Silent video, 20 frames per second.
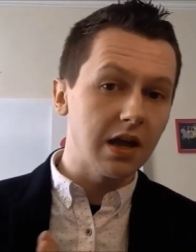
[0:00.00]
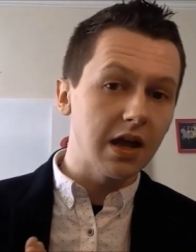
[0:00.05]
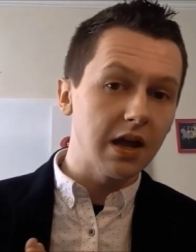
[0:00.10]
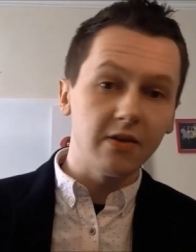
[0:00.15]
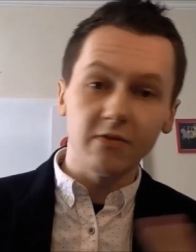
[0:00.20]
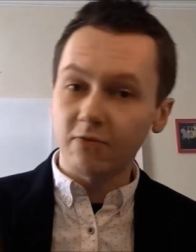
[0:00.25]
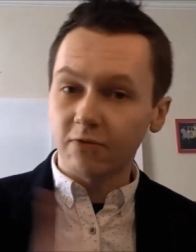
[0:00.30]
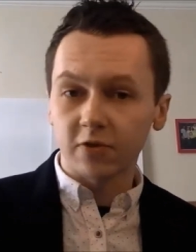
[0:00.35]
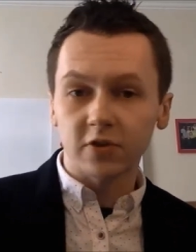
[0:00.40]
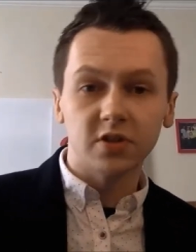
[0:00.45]

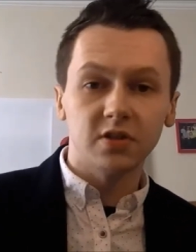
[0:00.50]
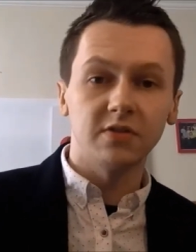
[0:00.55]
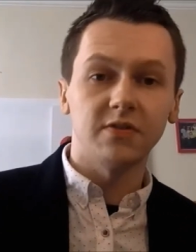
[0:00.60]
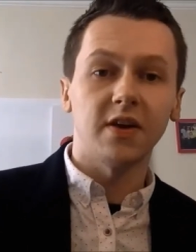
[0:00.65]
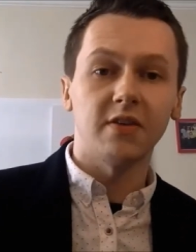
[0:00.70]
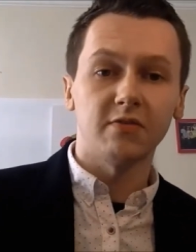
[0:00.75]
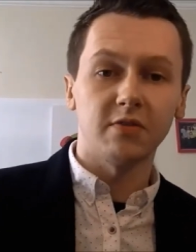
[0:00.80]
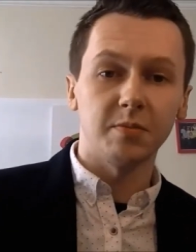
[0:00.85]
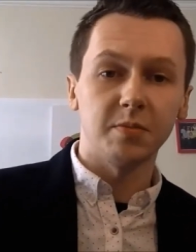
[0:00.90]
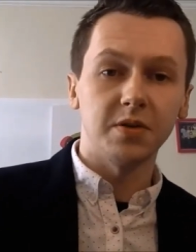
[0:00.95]
in front of
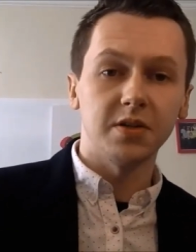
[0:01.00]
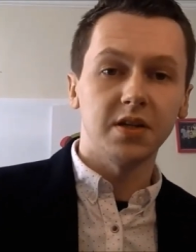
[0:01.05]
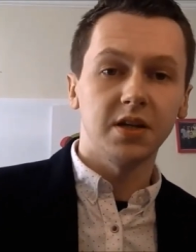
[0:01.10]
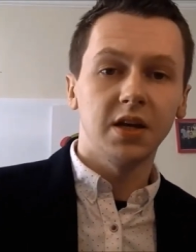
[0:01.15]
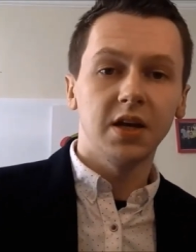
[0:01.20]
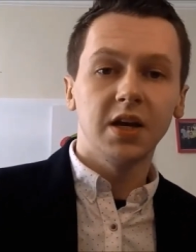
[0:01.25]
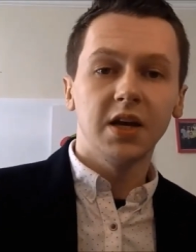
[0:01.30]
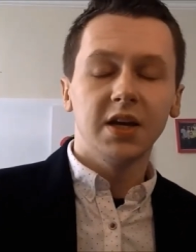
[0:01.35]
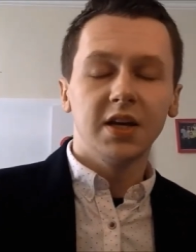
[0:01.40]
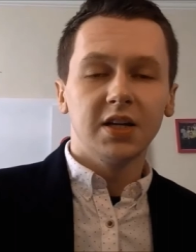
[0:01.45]
everybody.
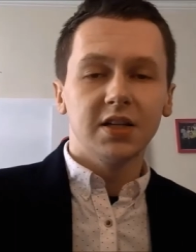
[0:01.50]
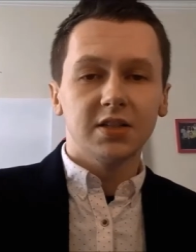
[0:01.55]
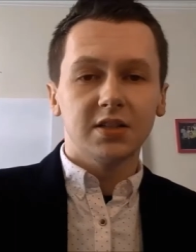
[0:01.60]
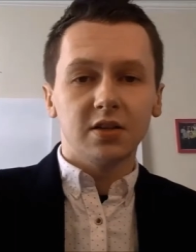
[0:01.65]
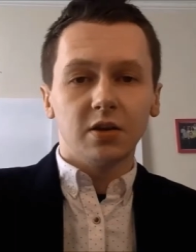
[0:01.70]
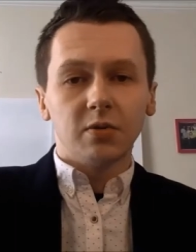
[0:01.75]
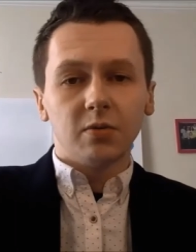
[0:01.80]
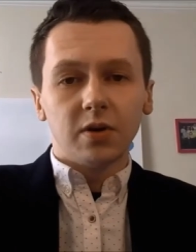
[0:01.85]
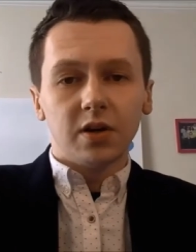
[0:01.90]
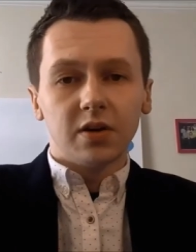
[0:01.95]

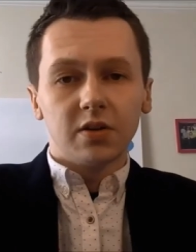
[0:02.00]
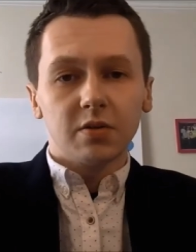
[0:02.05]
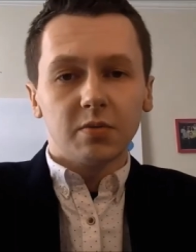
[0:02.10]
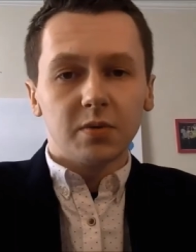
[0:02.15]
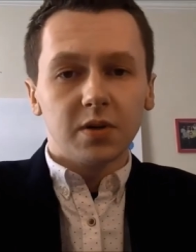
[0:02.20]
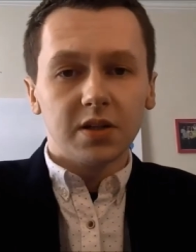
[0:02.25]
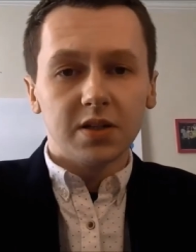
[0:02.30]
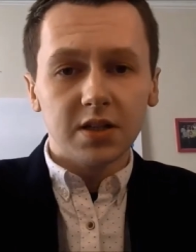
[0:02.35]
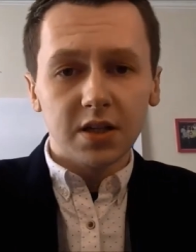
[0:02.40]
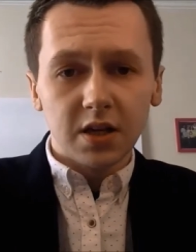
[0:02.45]
So, in other
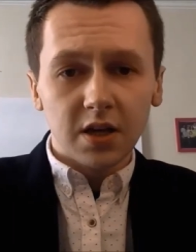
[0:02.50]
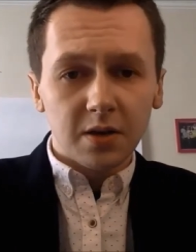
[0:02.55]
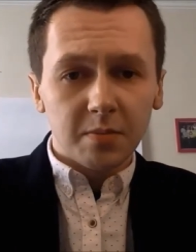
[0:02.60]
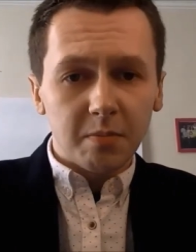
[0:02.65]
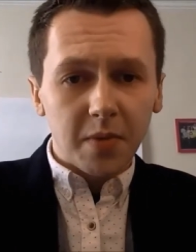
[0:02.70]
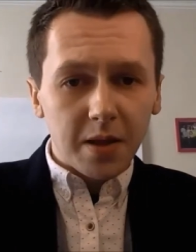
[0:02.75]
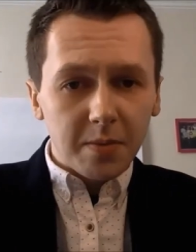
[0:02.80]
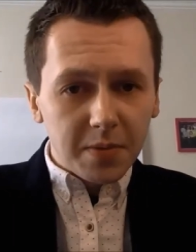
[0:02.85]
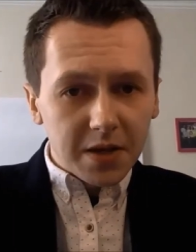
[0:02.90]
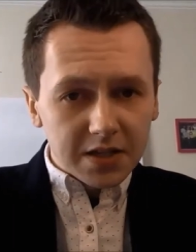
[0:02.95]
words,
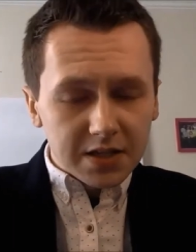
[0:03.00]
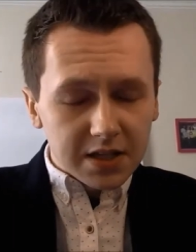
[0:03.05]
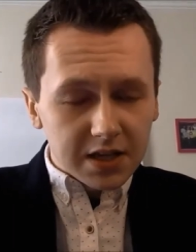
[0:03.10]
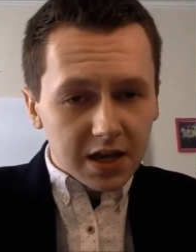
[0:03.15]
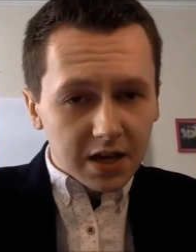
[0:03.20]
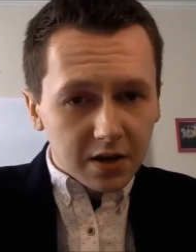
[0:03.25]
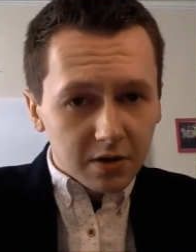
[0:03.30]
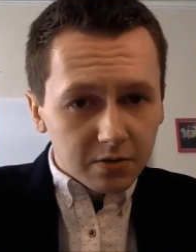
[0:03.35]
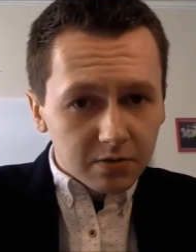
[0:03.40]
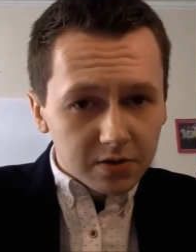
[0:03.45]
maybe as you
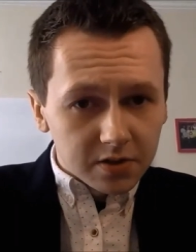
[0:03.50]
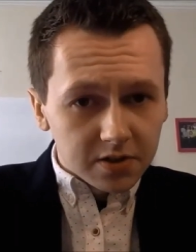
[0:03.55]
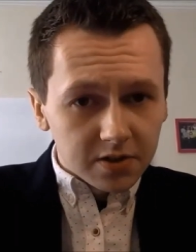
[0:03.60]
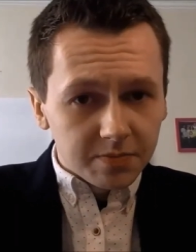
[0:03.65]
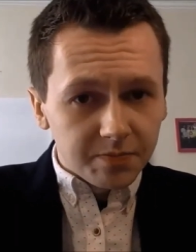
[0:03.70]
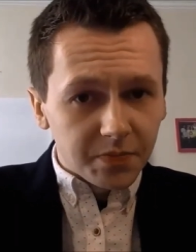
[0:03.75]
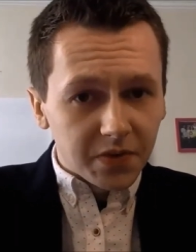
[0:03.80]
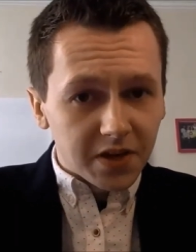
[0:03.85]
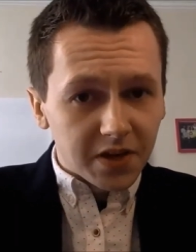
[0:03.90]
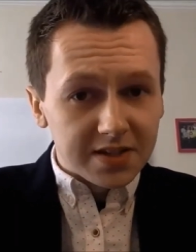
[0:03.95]
get
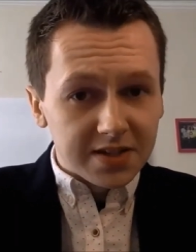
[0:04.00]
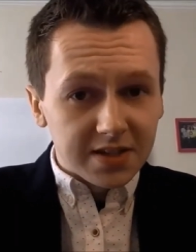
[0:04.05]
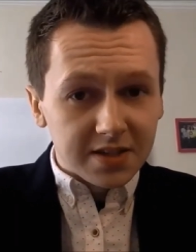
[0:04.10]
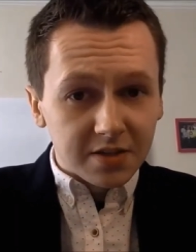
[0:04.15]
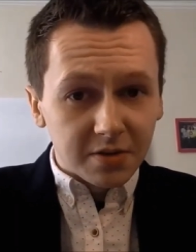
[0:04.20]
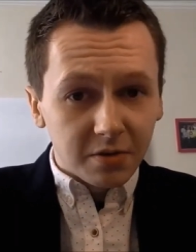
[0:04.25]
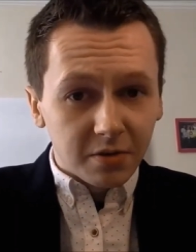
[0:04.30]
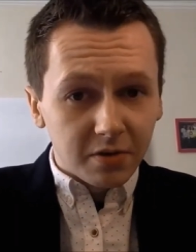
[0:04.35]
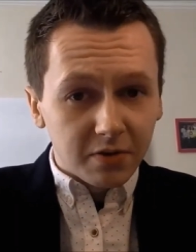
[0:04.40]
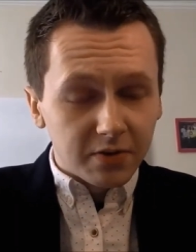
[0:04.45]
older, I see
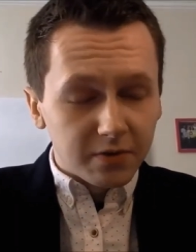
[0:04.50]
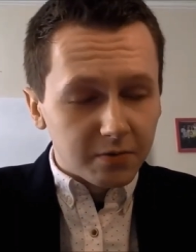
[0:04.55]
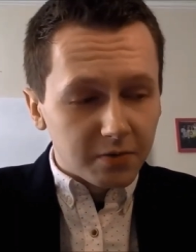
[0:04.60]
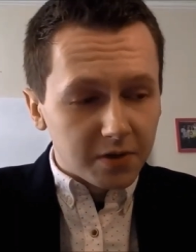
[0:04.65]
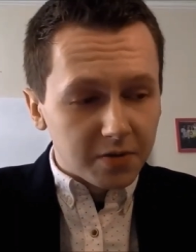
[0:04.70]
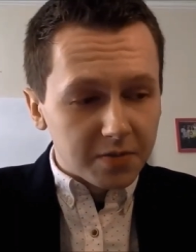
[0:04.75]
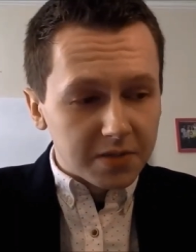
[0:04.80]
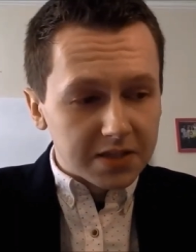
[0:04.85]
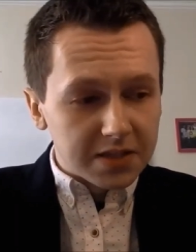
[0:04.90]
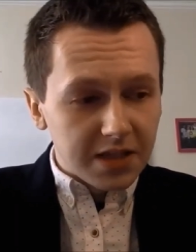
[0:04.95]
so often when
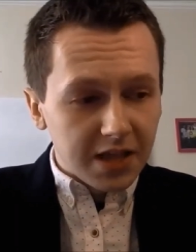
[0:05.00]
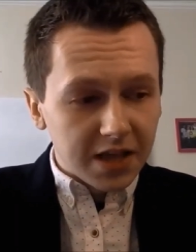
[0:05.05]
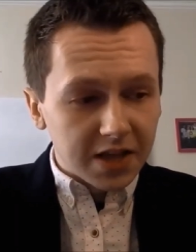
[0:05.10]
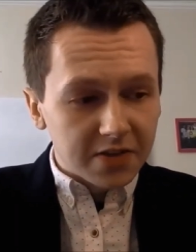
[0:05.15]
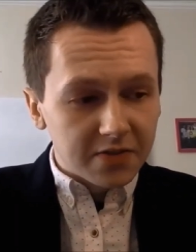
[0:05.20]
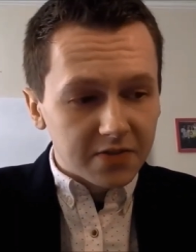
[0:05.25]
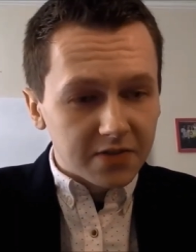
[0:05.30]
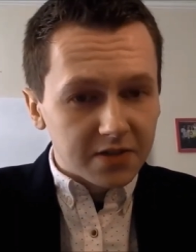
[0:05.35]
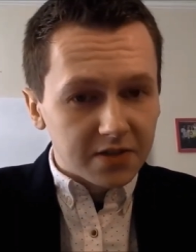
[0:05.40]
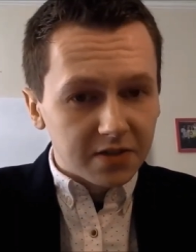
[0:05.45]
I'm in
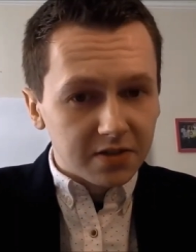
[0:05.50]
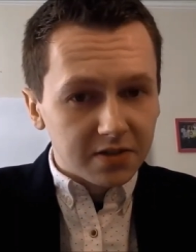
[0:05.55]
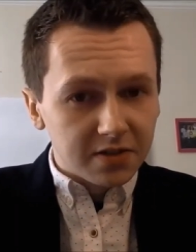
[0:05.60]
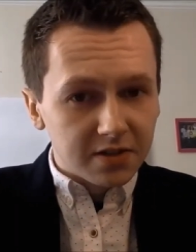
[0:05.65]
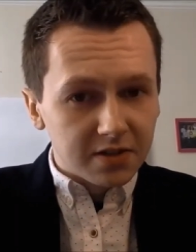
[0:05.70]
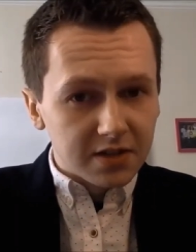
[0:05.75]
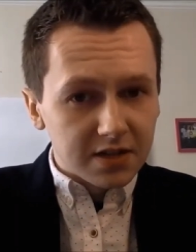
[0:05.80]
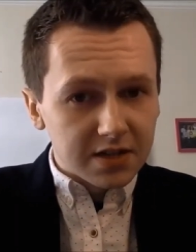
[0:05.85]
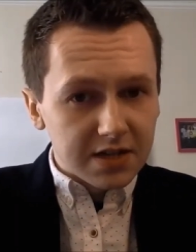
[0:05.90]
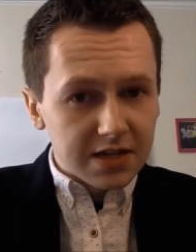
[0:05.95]
secondary schools,
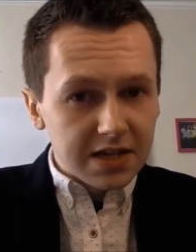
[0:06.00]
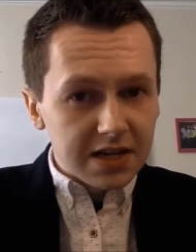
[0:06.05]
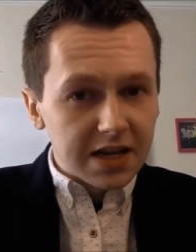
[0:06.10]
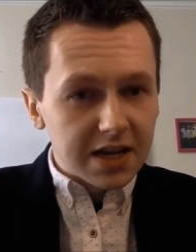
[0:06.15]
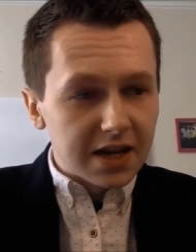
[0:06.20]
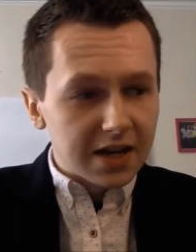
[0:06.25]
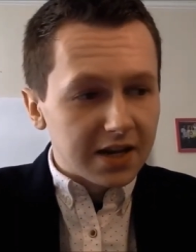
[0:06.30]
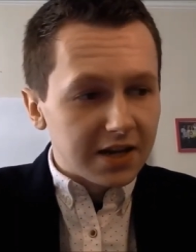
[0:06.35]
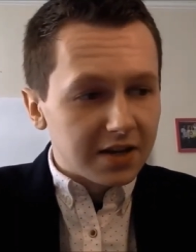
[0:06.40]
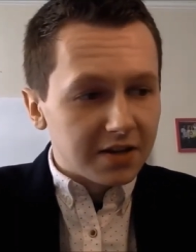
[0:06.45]
there's a
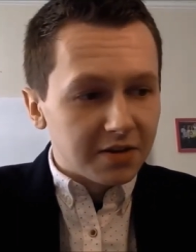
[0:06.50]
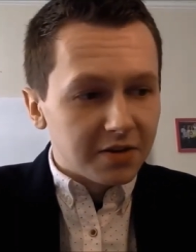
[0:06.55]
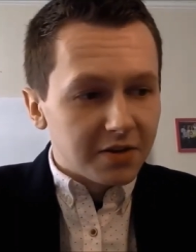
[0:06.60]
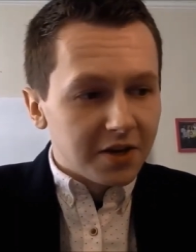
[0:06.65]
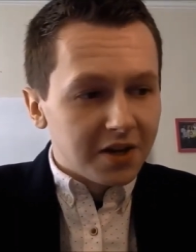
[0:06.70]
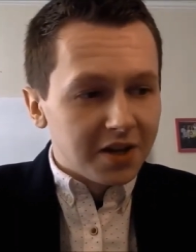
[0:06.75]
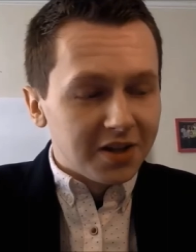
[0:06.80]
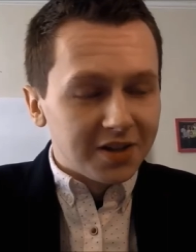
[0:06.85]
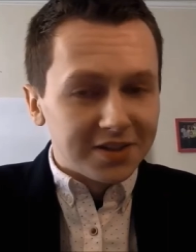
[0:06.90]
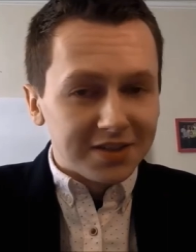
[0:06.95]
teenager, you know,
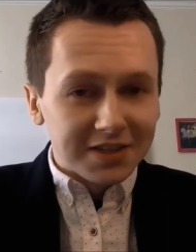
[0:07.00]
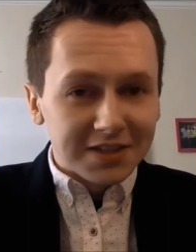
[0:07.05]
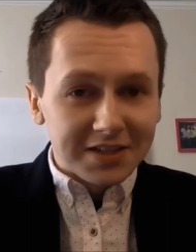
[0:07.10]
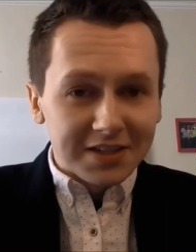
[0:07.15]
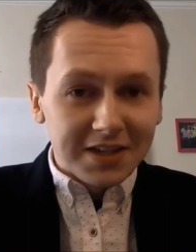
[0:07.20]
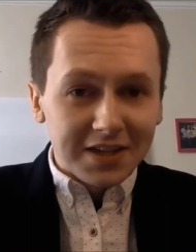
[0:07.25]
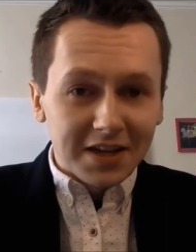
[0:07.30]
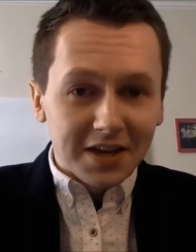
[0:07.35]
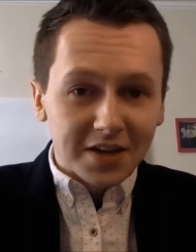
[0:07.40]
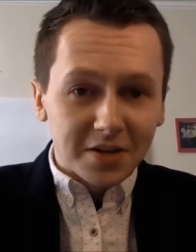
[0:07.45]
you see a
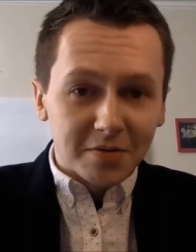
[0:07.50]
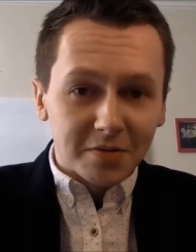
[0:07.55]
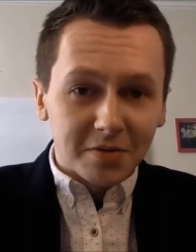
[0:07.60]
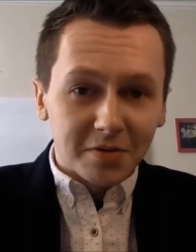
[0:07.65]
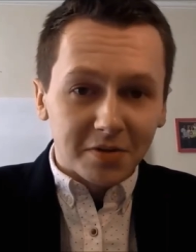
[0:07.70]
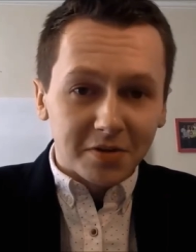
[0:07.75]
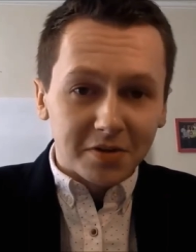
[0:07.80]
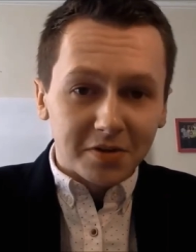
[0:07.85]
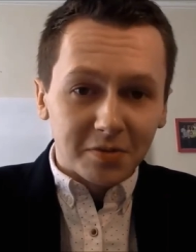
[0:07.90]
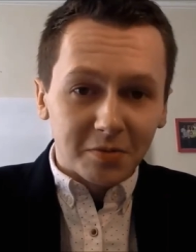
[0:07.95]
teenager with
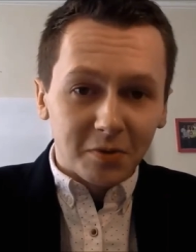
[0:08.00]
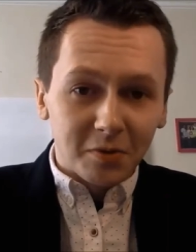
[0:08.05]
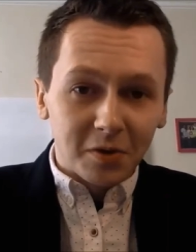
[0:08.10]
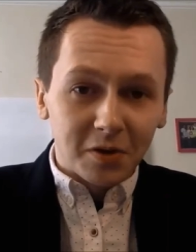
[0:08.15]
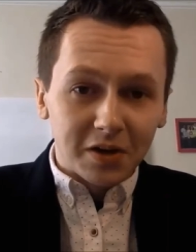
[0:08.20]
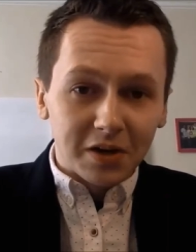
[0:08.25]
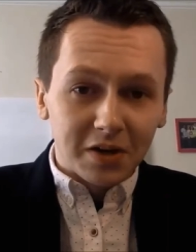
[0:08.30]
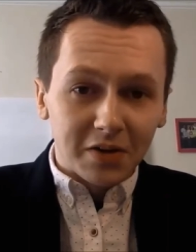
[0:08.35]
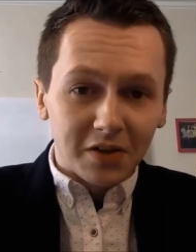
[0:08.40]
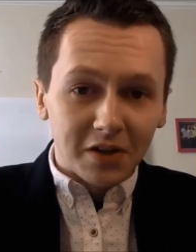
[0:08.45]
autism
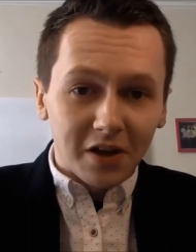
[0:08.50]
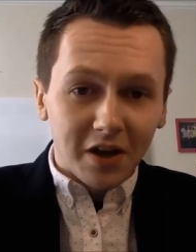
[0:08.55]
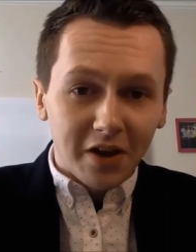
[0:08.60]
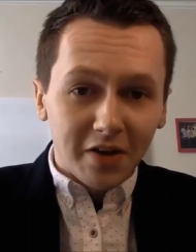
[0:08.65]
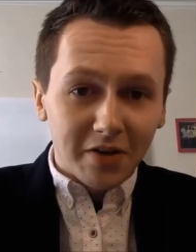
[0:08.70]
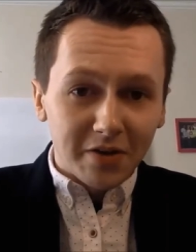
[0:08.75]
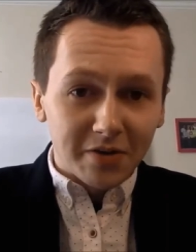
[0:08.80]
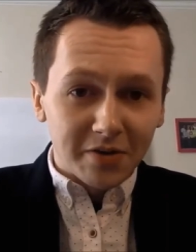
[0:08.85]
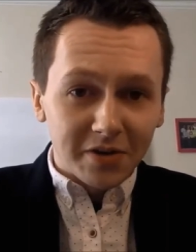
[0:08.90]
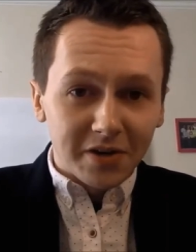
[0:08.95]
walking down the
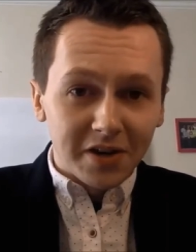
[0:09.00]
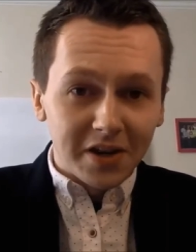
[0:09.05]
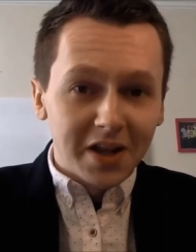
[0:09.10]
corridor,